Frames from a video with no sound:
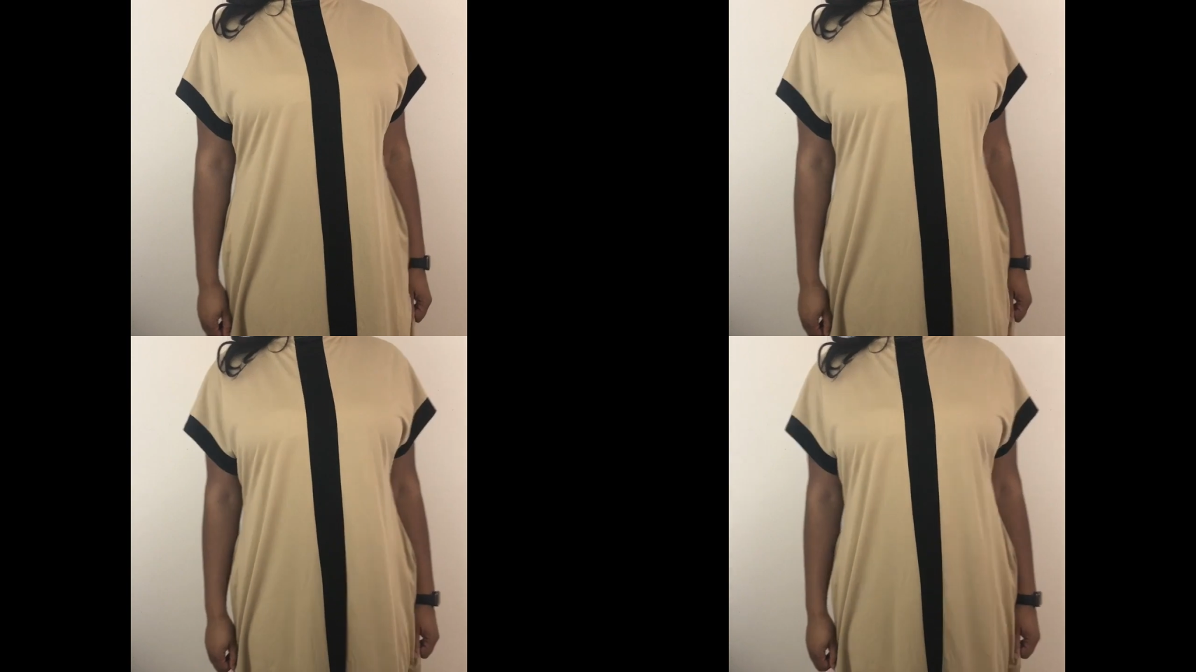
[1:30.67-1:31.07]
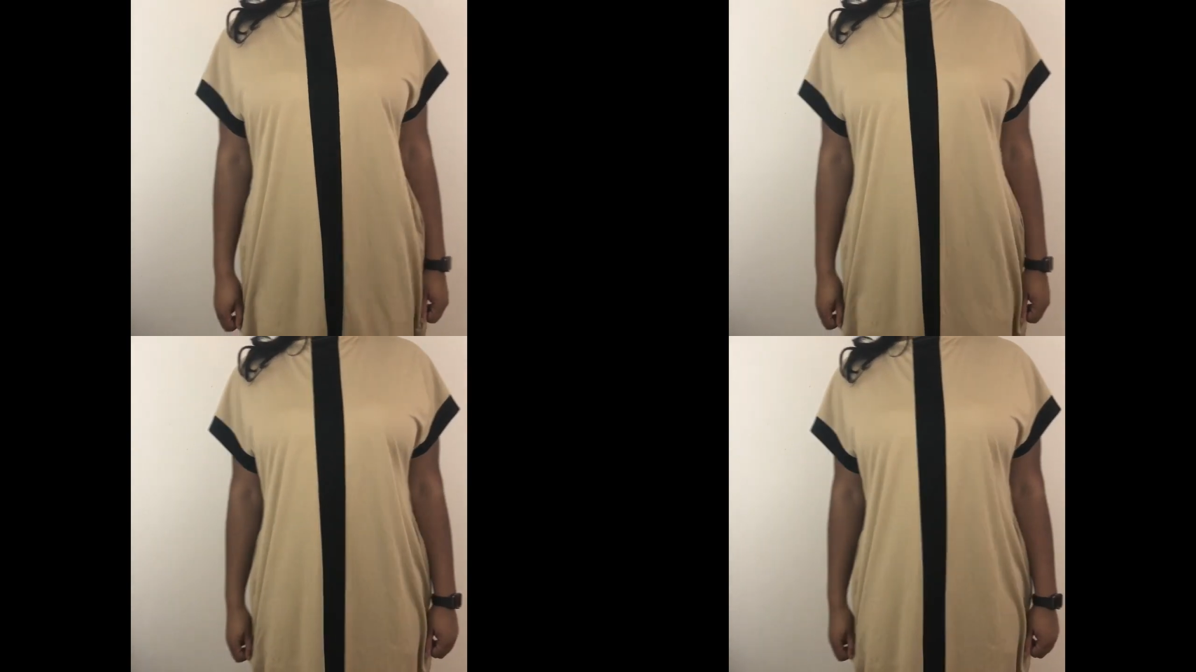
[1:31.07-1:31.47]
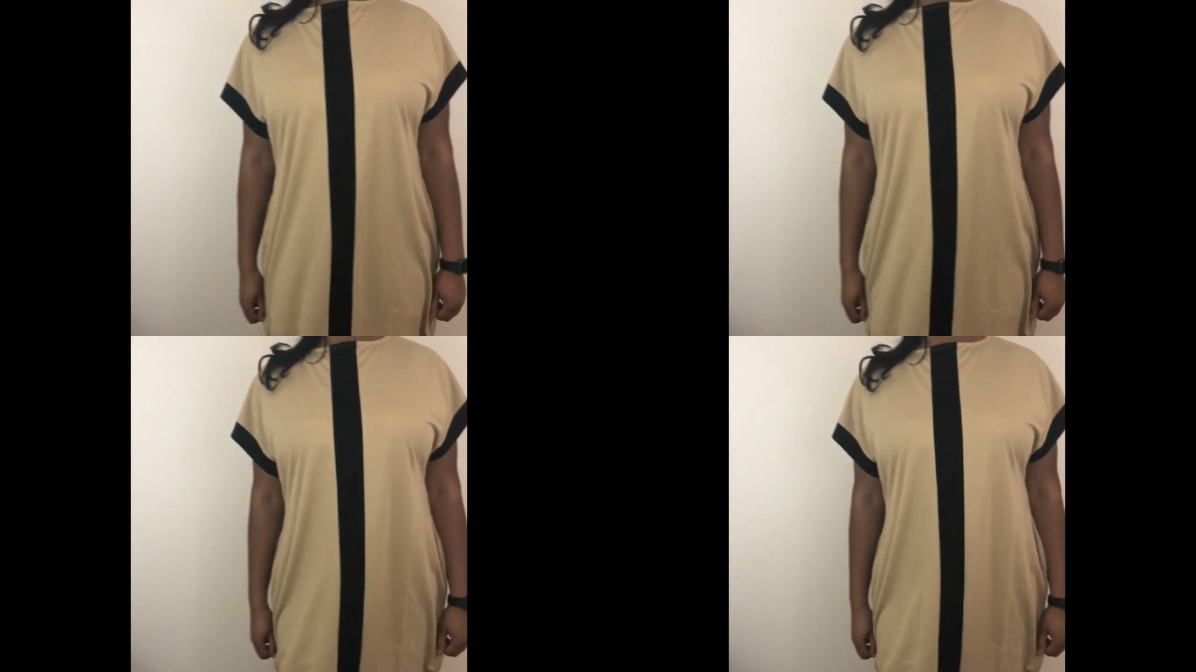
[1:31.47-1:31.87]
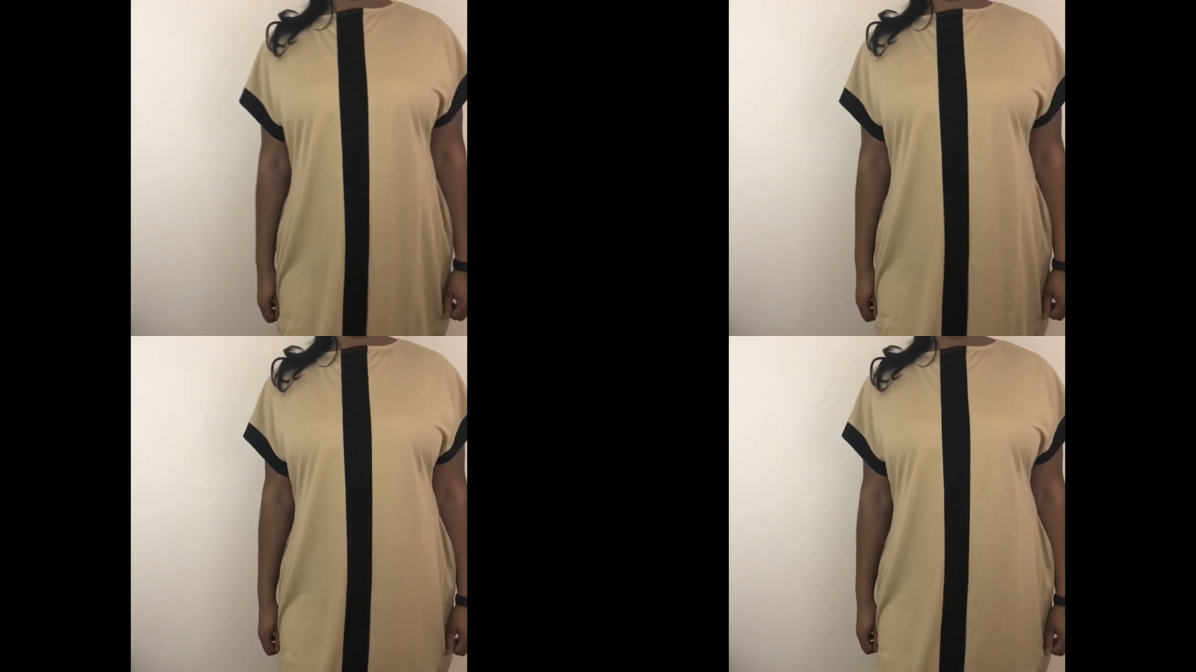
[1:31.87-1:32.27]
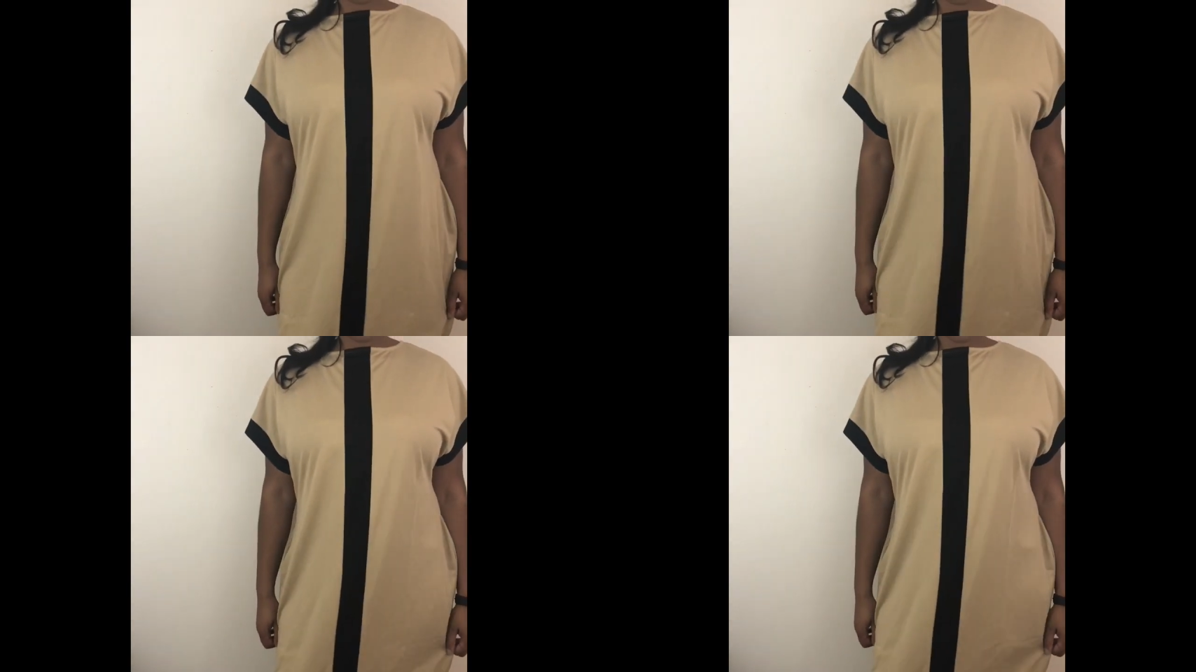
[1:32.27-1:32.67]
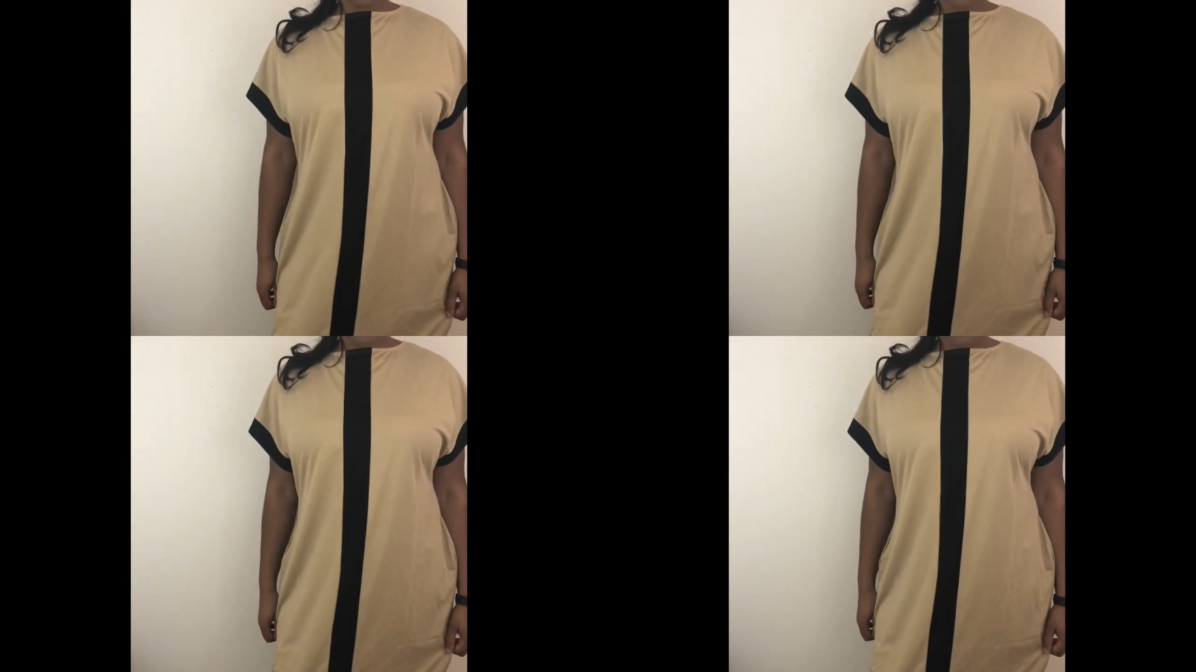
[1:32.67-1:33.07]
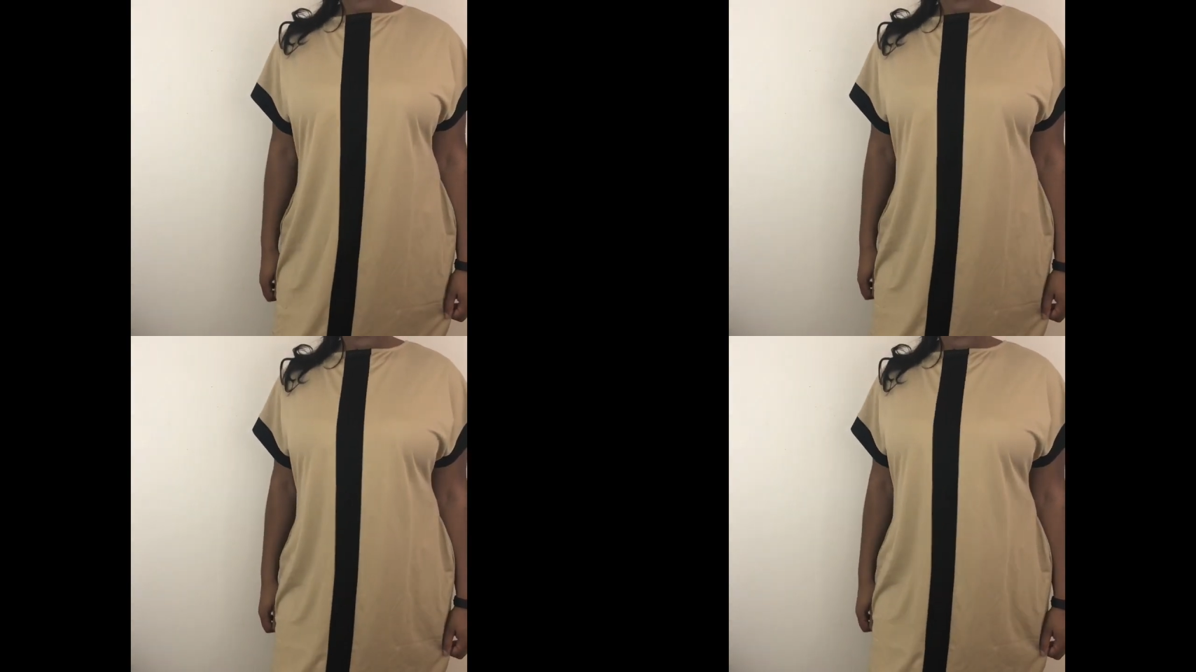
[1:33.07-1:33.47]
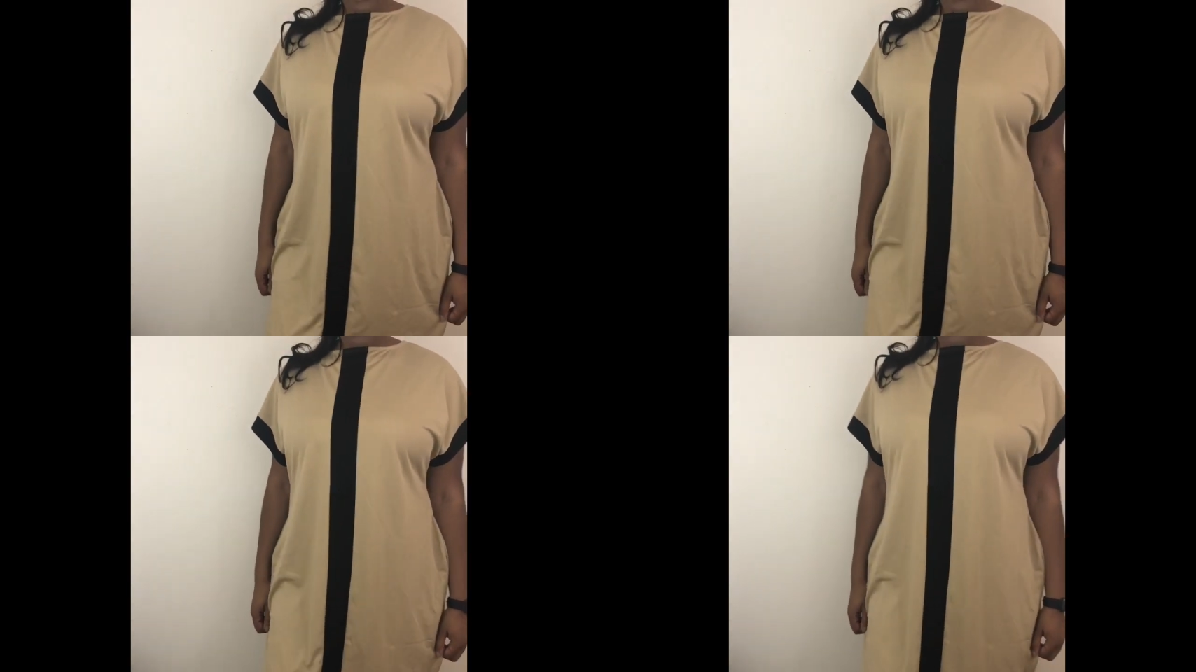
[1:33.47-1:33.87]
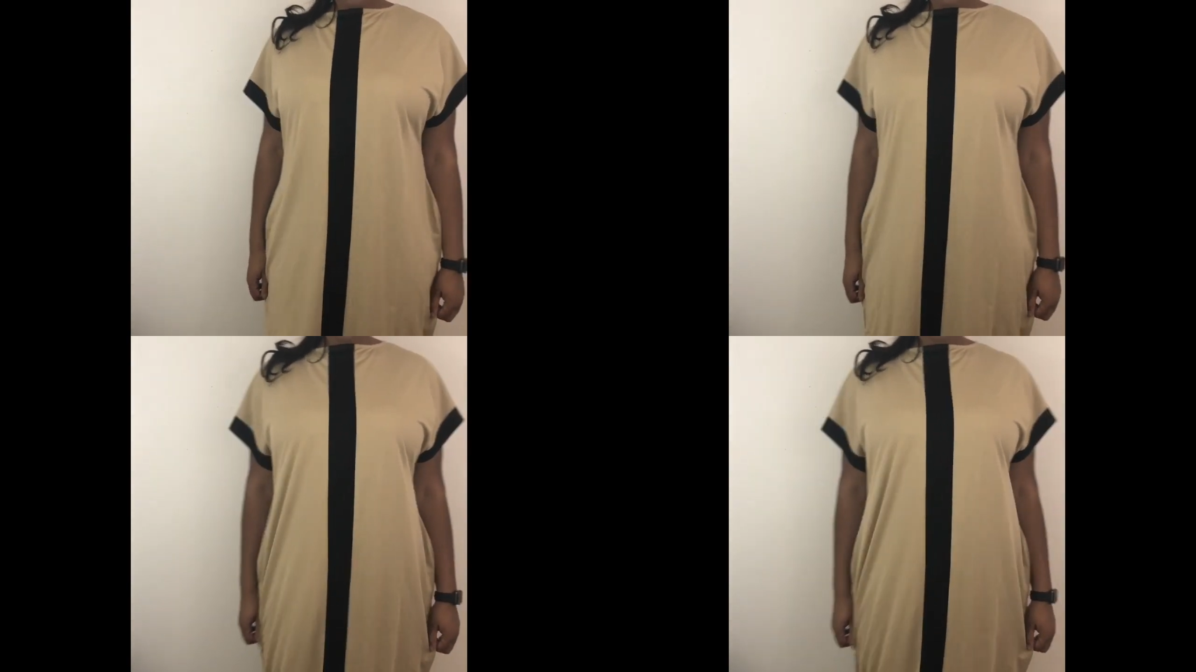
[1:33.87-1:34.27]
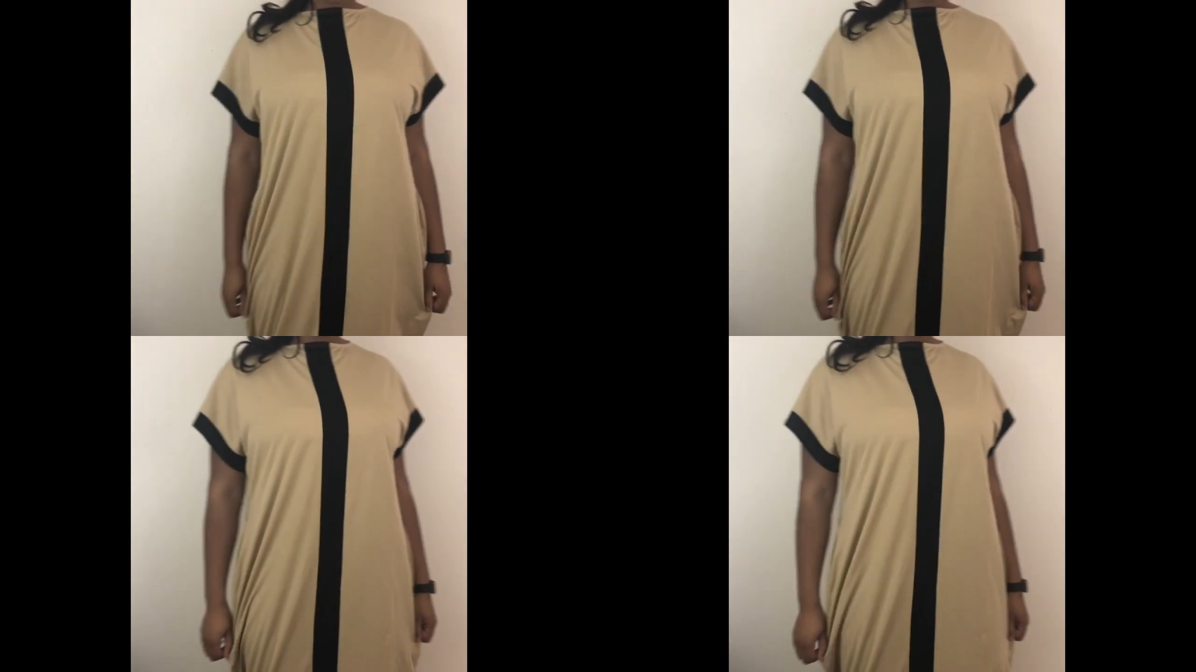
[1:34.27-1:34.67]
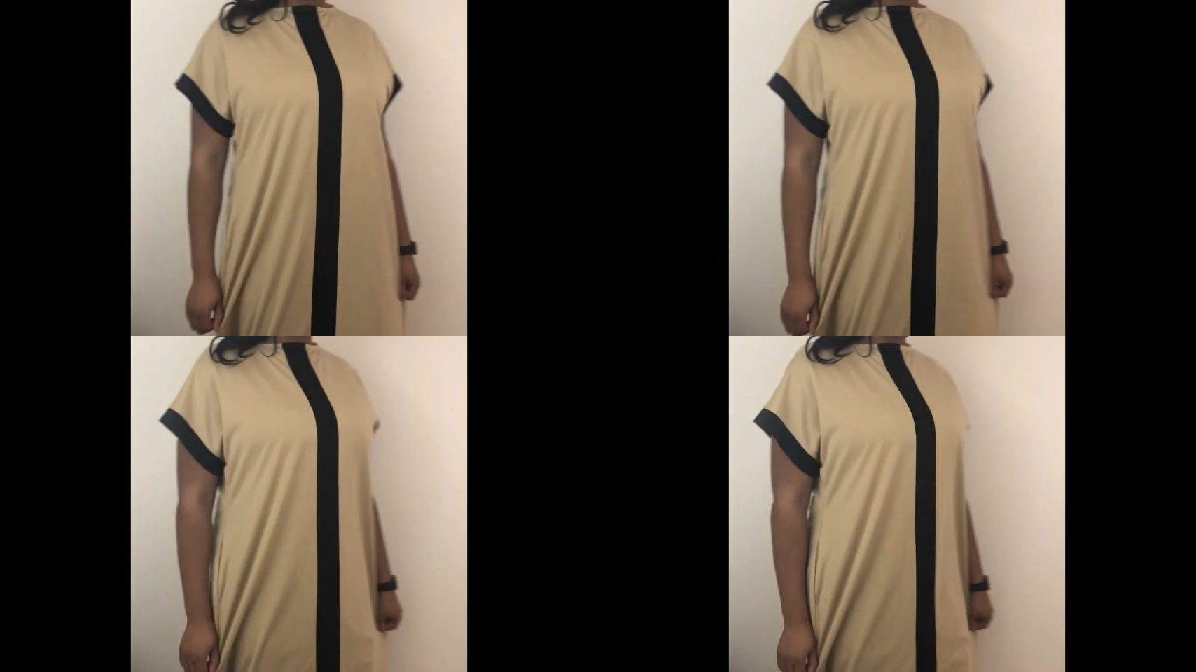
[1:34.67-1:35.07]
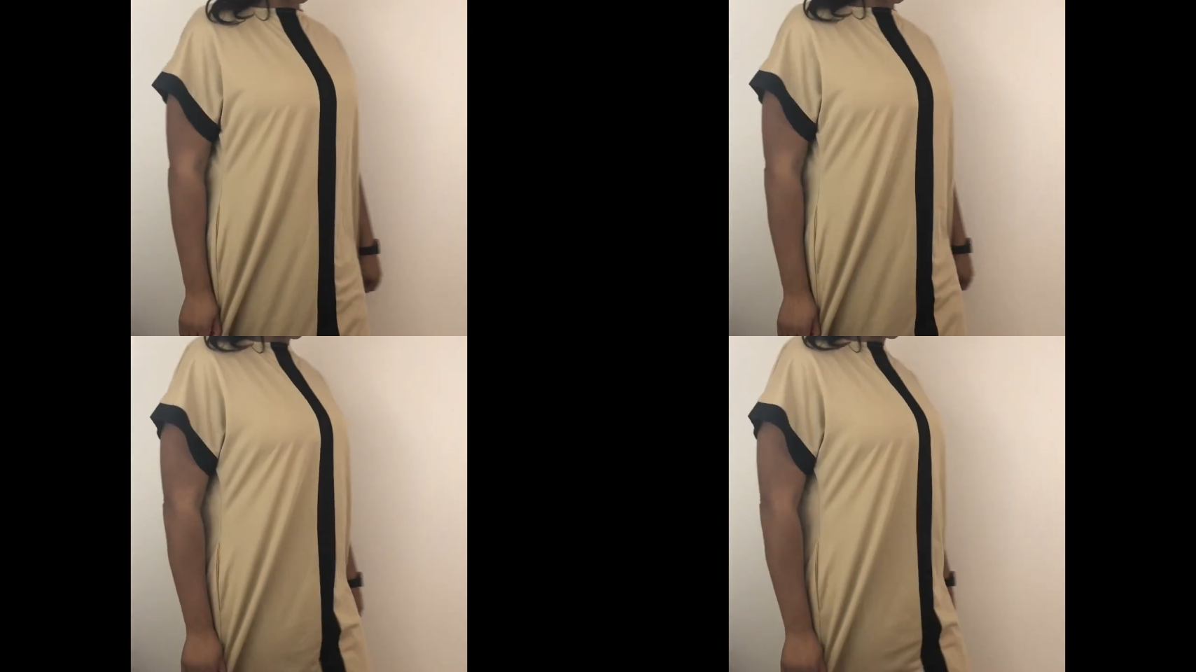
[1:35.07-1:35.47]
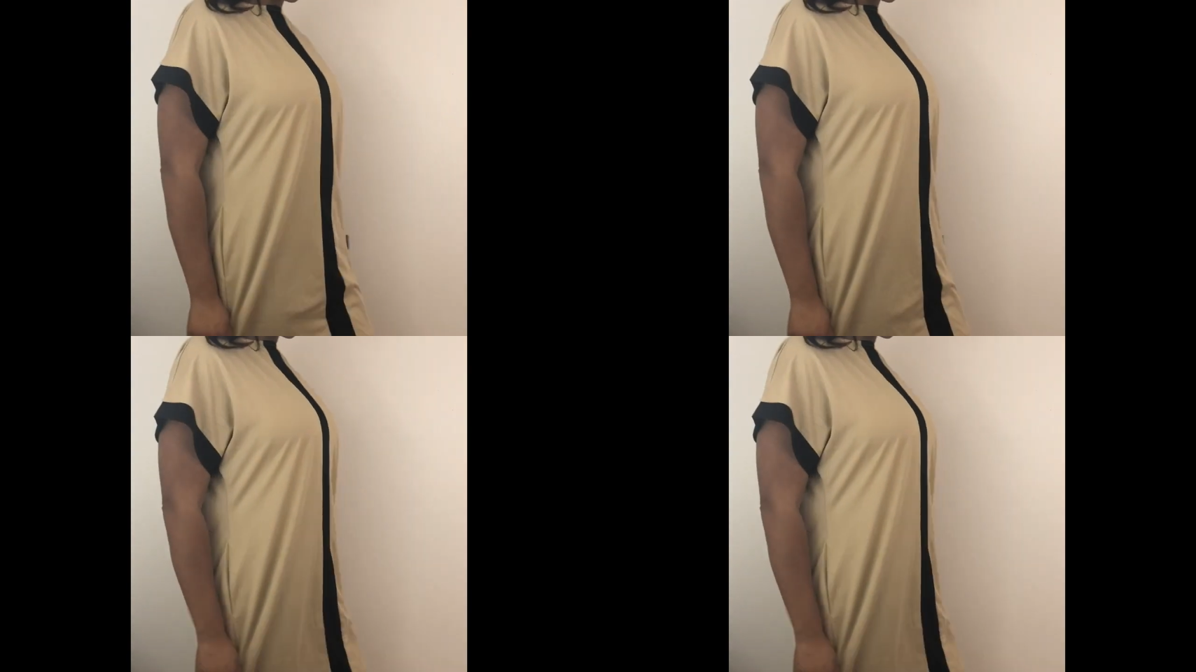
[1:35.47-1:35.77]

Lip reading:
[unreadable: no face in view]